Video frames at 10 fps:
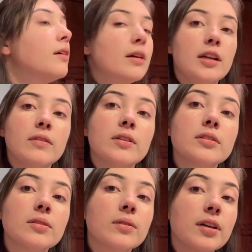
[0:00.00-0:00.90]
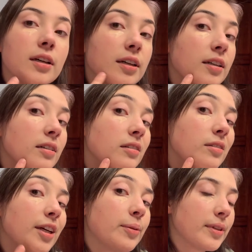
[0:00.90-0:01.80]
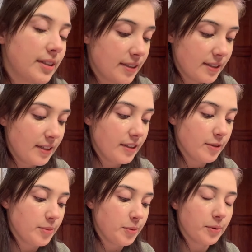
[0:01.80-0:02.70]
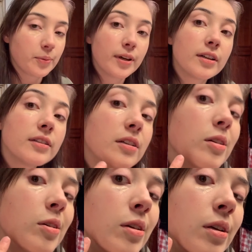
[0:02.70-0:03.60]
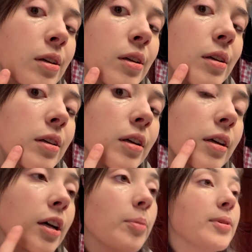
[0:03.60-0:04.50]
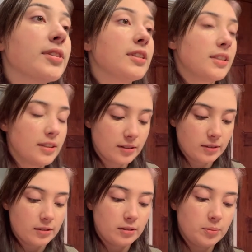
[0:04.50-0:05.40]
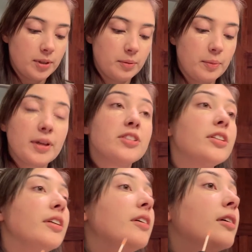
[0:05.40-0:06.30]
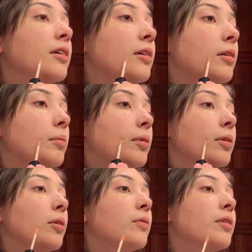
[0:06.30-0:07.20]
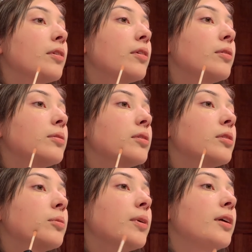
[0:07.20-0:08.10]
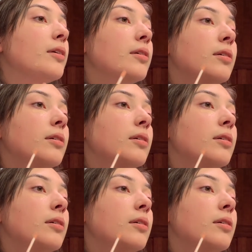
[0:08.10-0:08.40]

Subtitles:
And I've also got, you can't really see them super well, a couple zits on the bottom of my cheek. I'm gonna go over those as well.